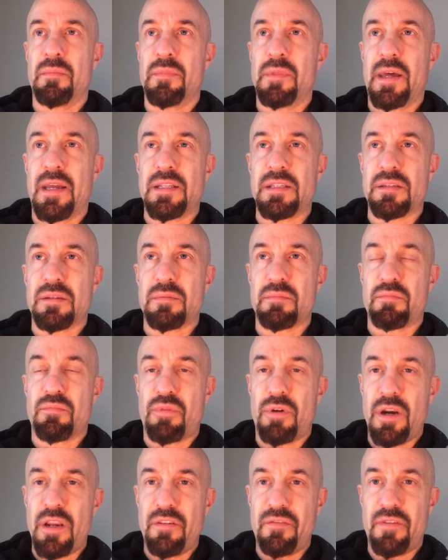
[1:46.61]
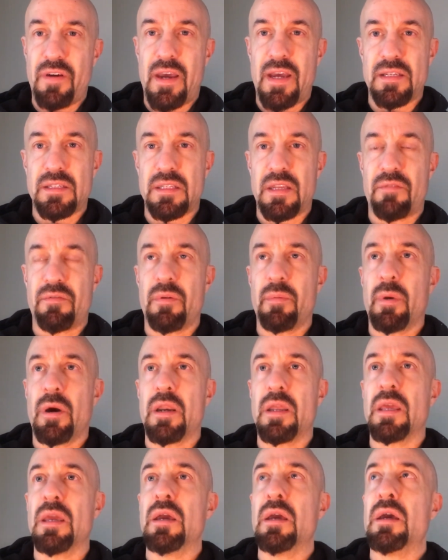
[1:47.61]
That's pretty fast,
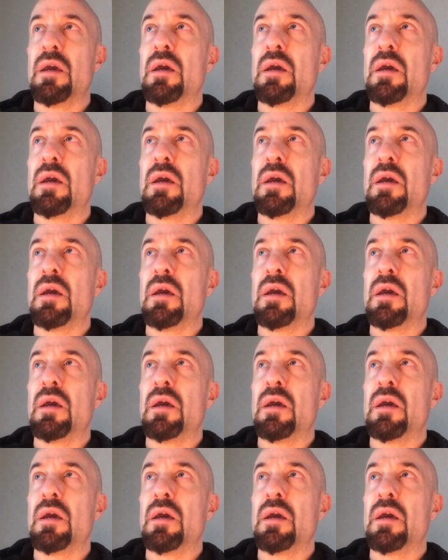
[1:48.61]
everybody.